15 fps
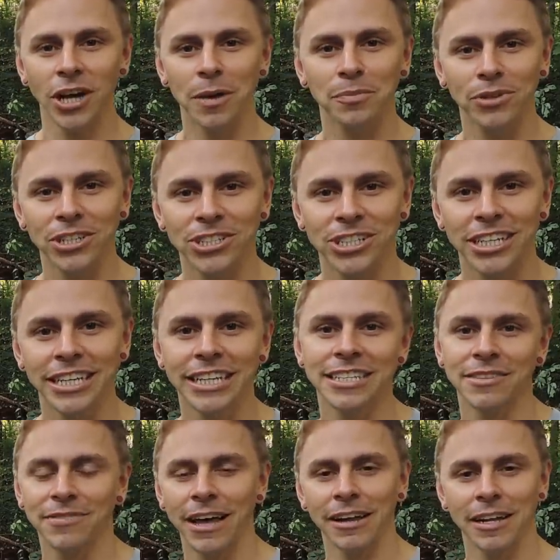John Plischke
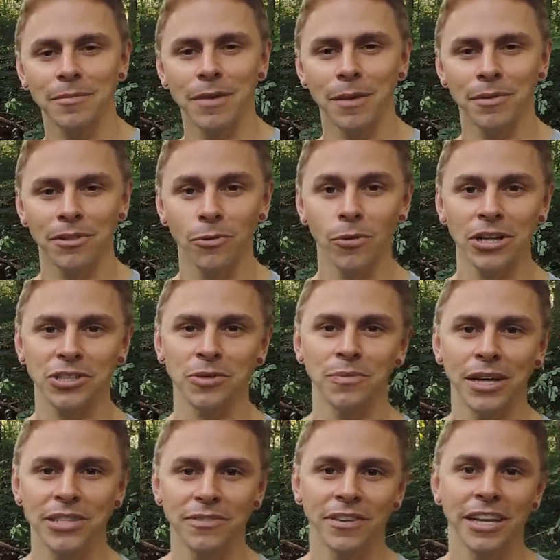is a founding member of the
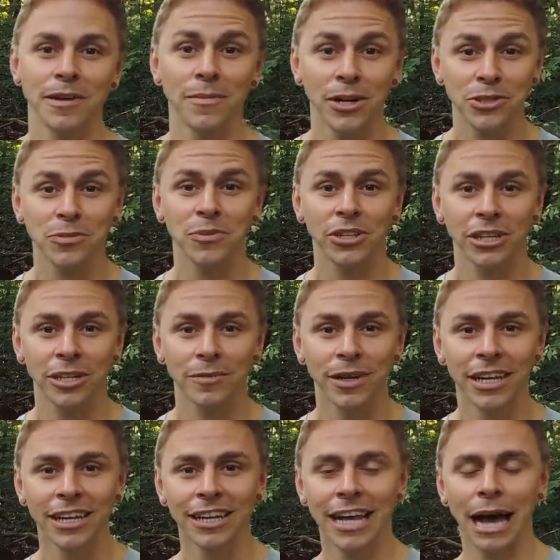Western Pennsylvania Mushroom Club.
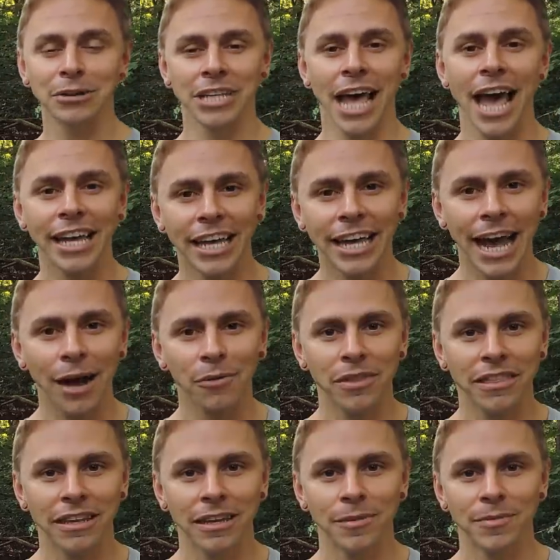I was hanging out
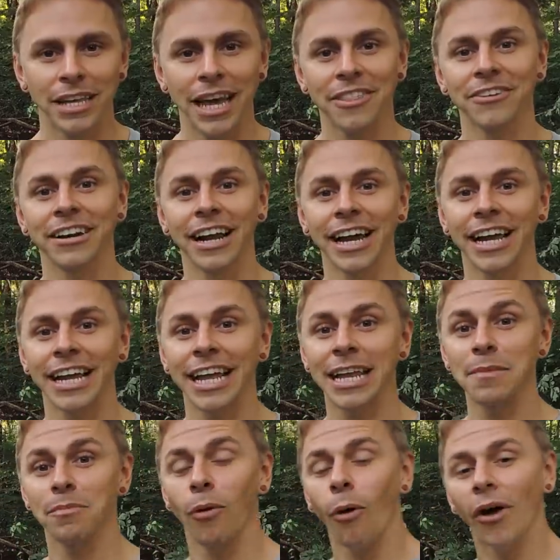with him the other night,
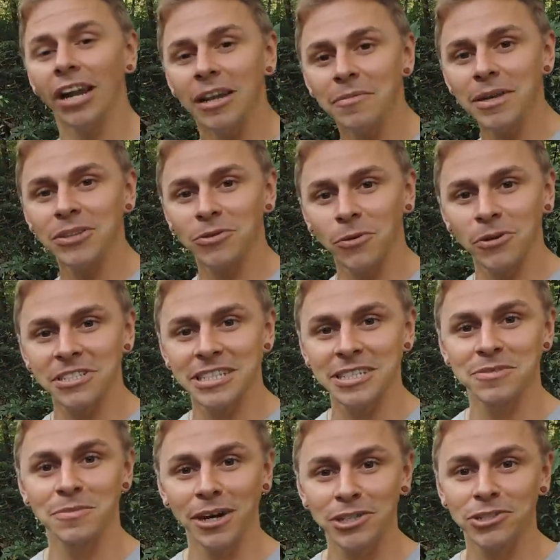and he pointed me towards
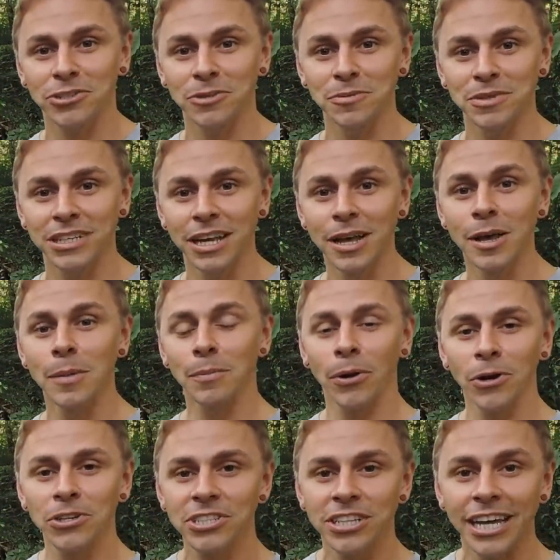these mushrooms.
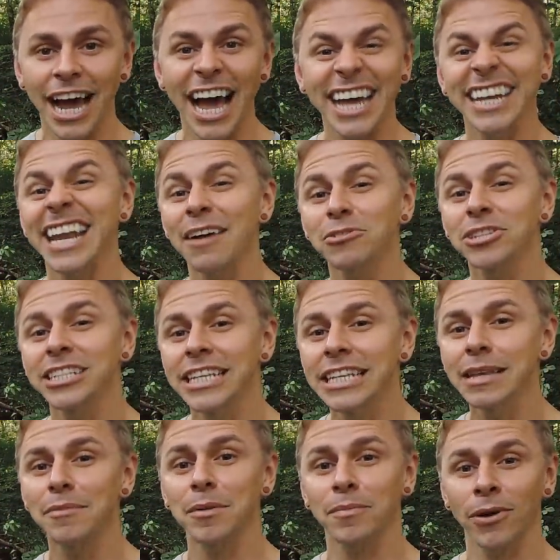Personally, I had never
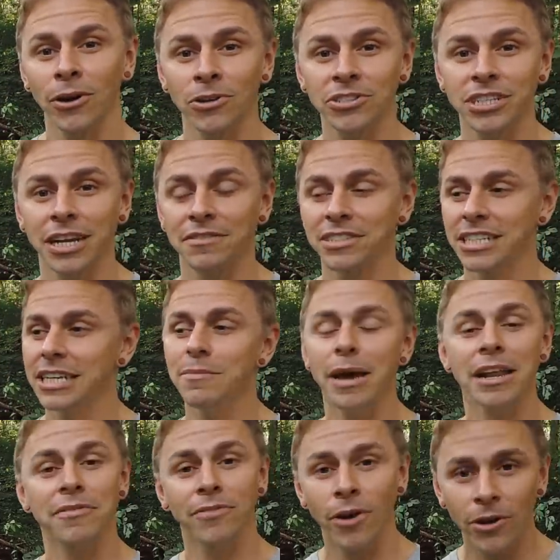seen them in person. I've seen
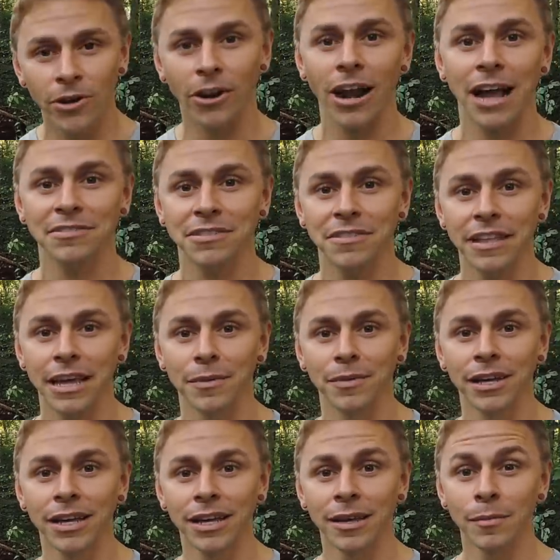many photographs of
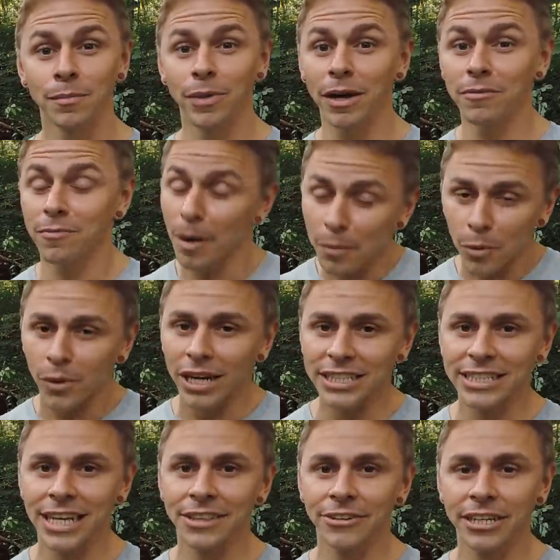them, but remember what I
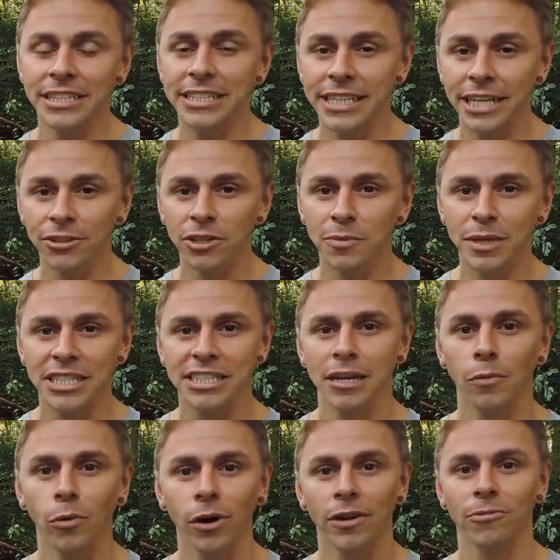said, they're considered to be
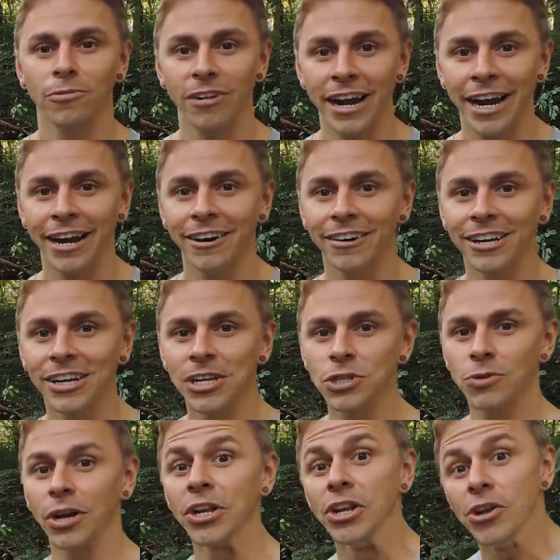somewhat rare.
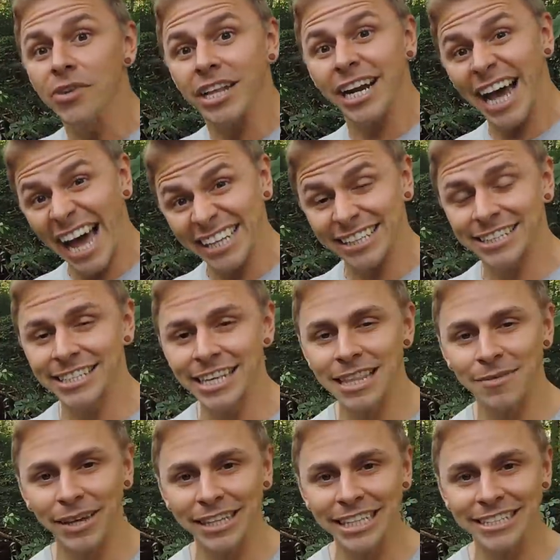So I knew that I had to see
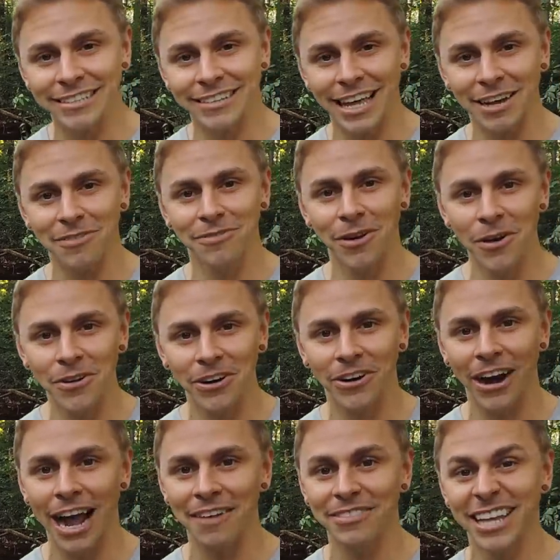them at least to take a
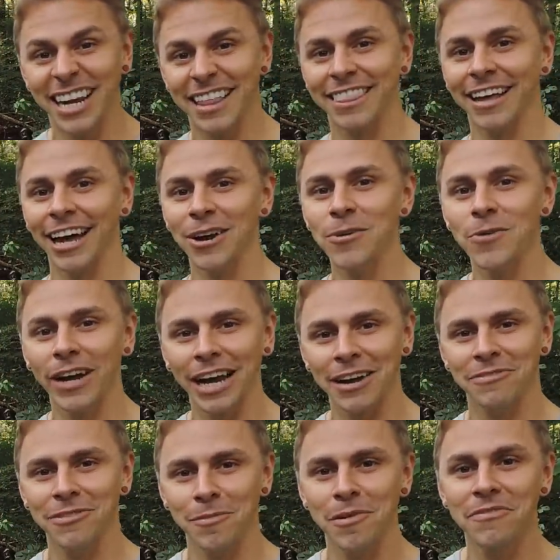photograph, and then I thought, oh, I
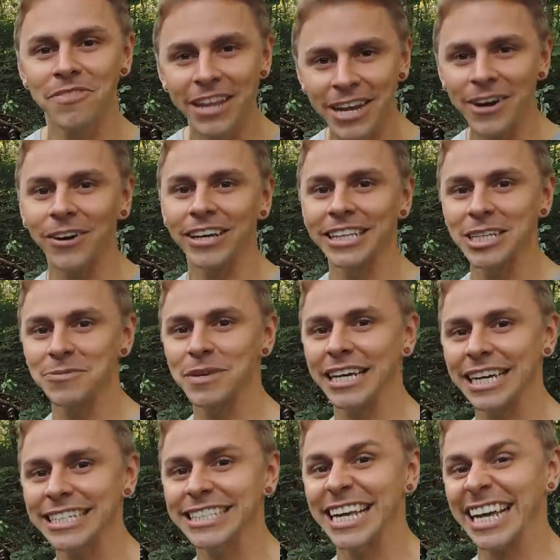gotta film a video on this
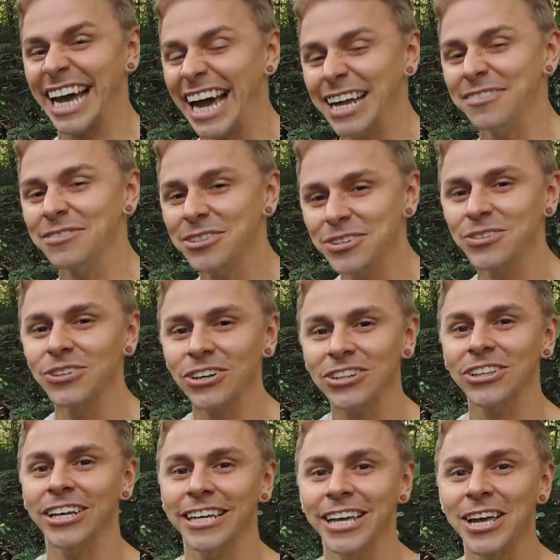because they kind of do
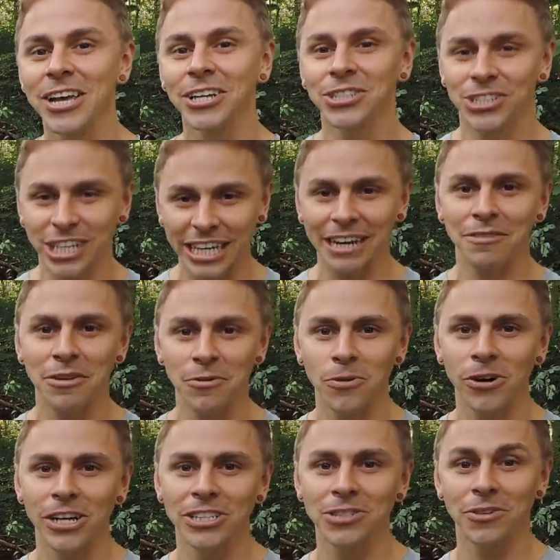look like chicken of the
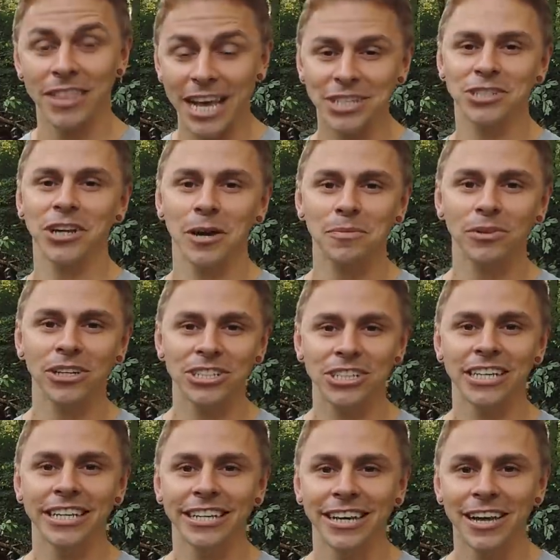woods. So thanks, John
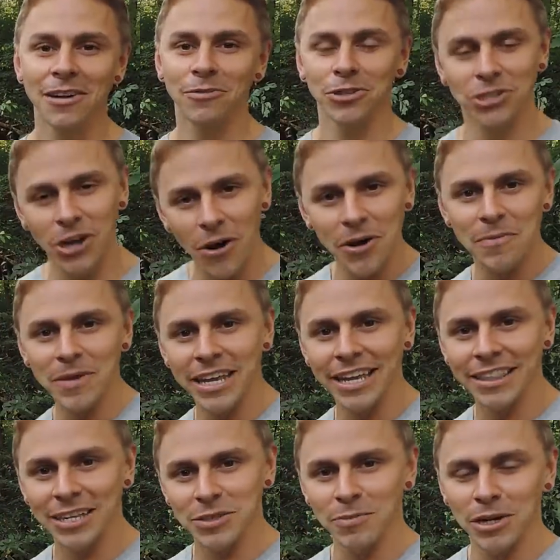Plischke, for showing
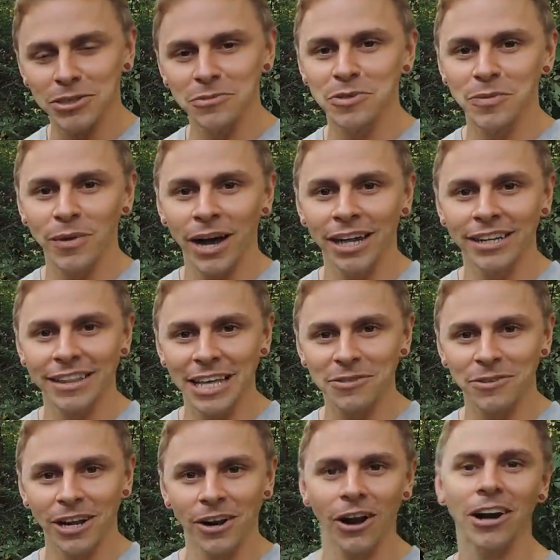me this mushroom spot, and
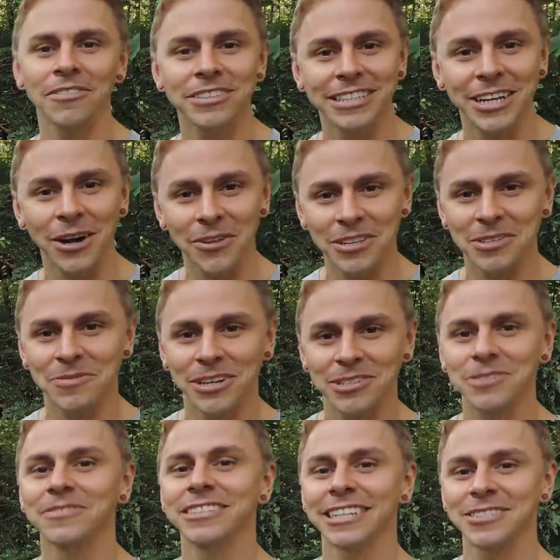thanks for not harvesting all these
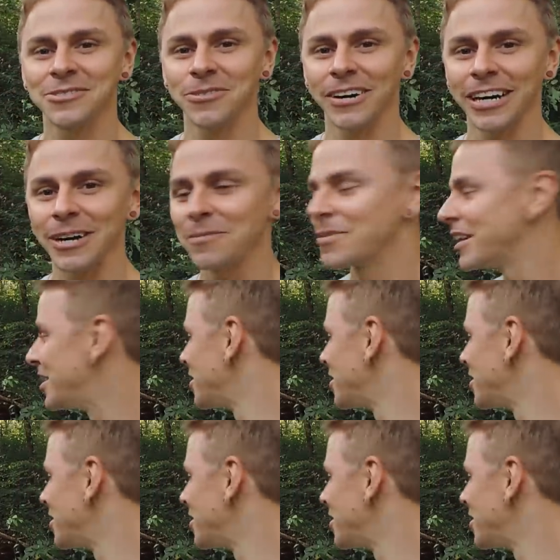mushrooms as well.